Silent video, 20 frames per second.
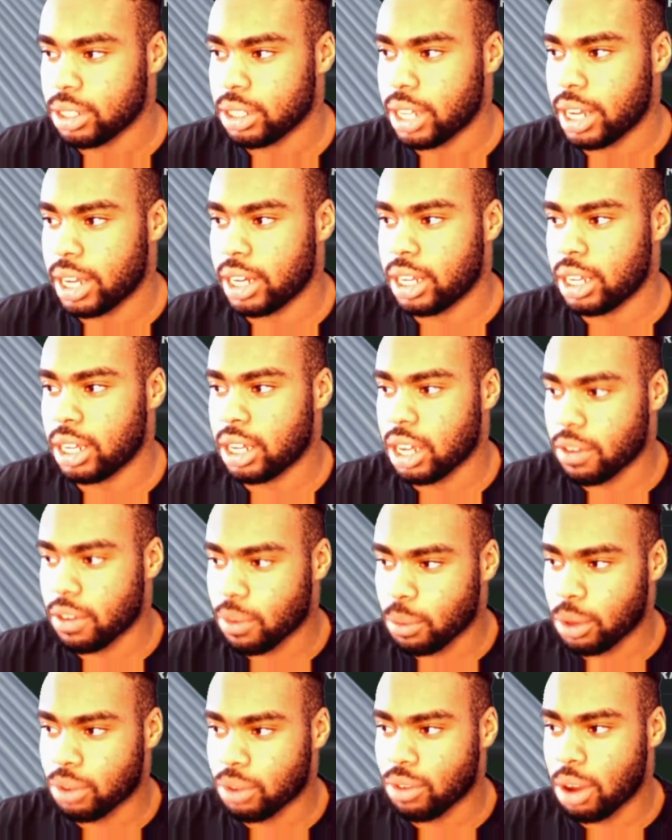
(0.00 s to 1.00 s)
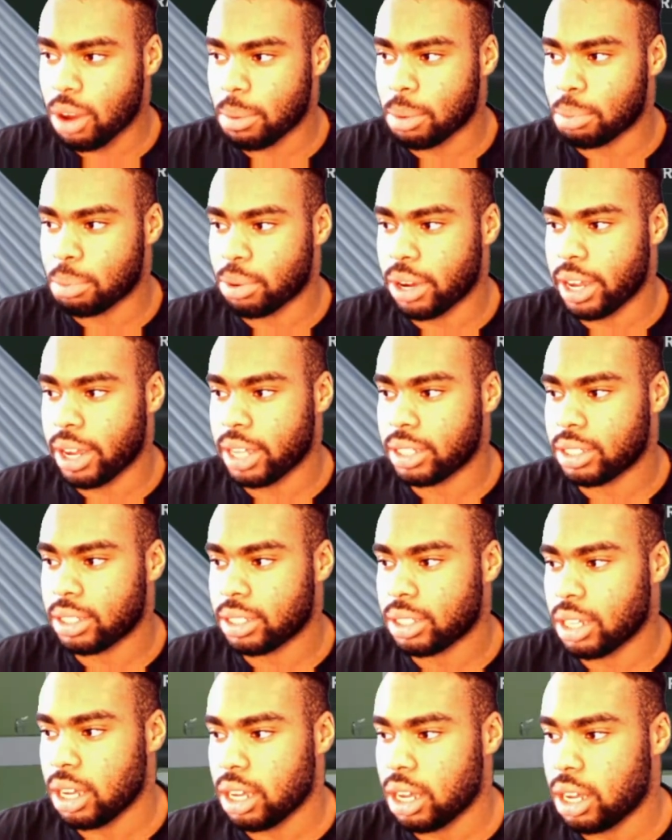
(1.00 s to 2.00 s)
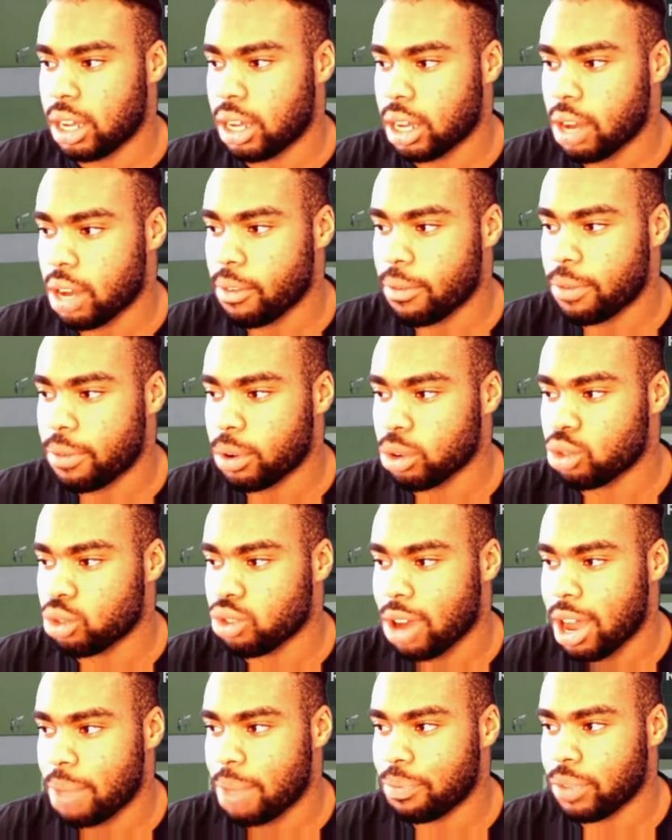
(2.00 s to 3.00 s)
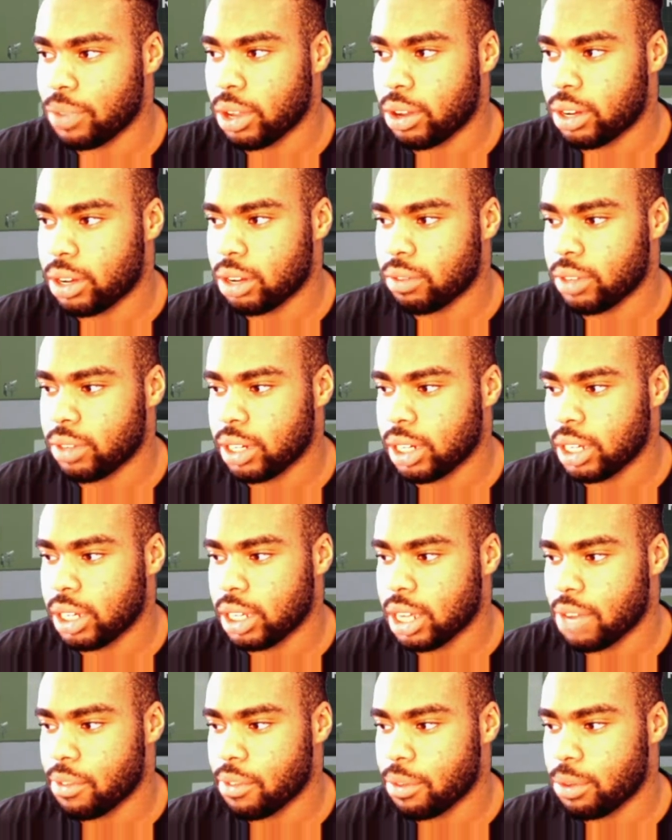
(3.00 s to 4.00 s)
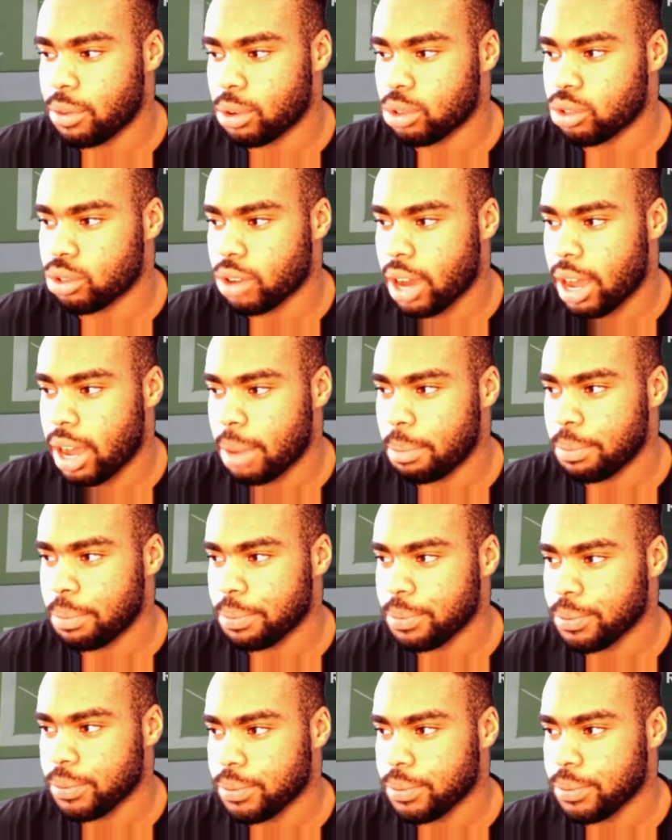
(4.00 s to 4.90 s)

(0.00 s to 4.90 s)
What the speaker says: I need cover 1 robber press. Cover 4 drop. No, I don't really need cover 4 drop.